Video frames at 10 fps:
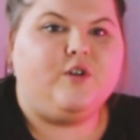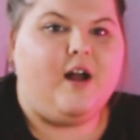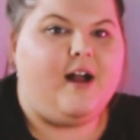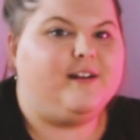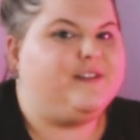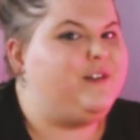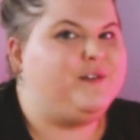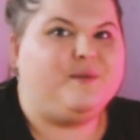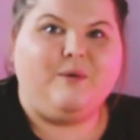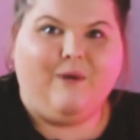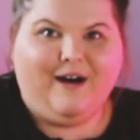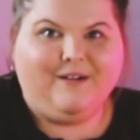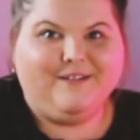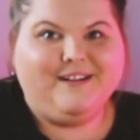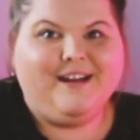strong, still doing
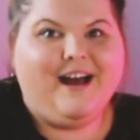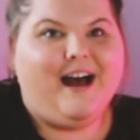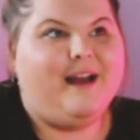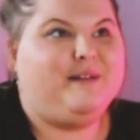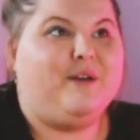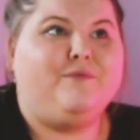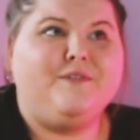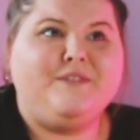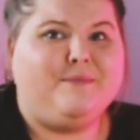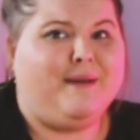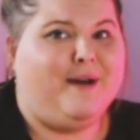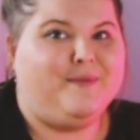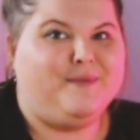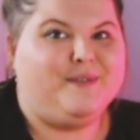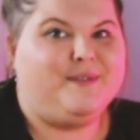well. I'm down fifteen
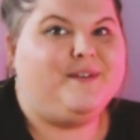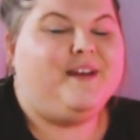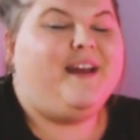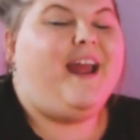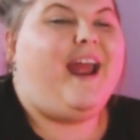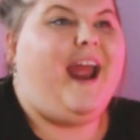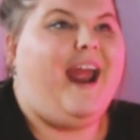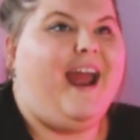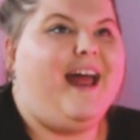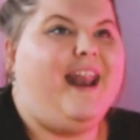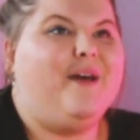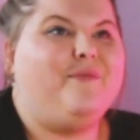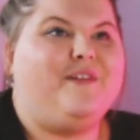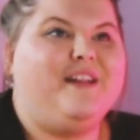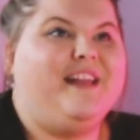pounds and
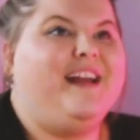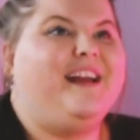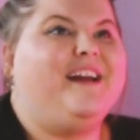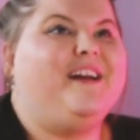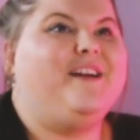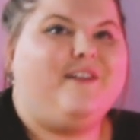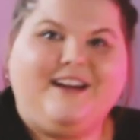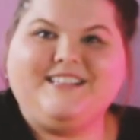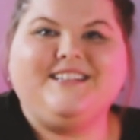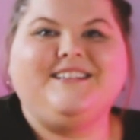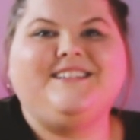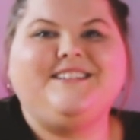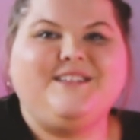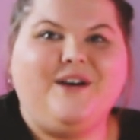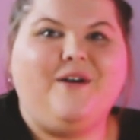feeling great.
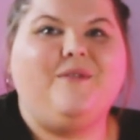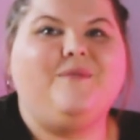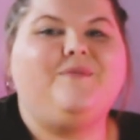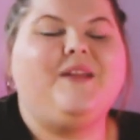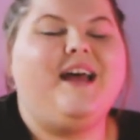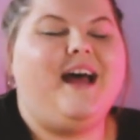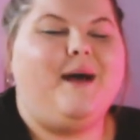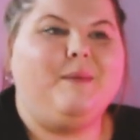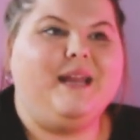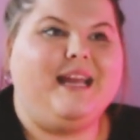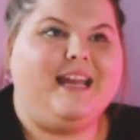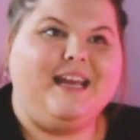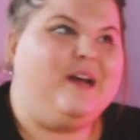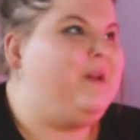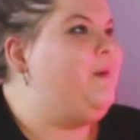So I'm gonna
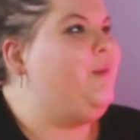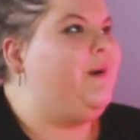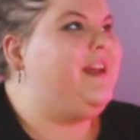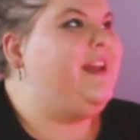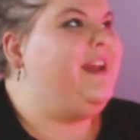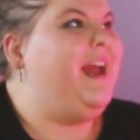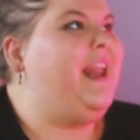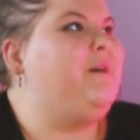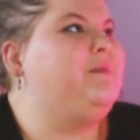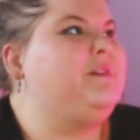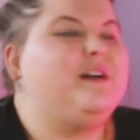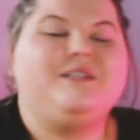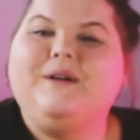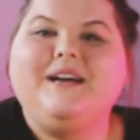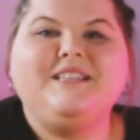get on with working and I will talk
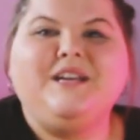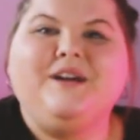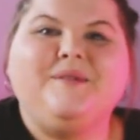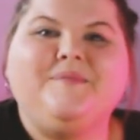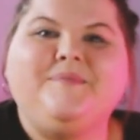to you guys later.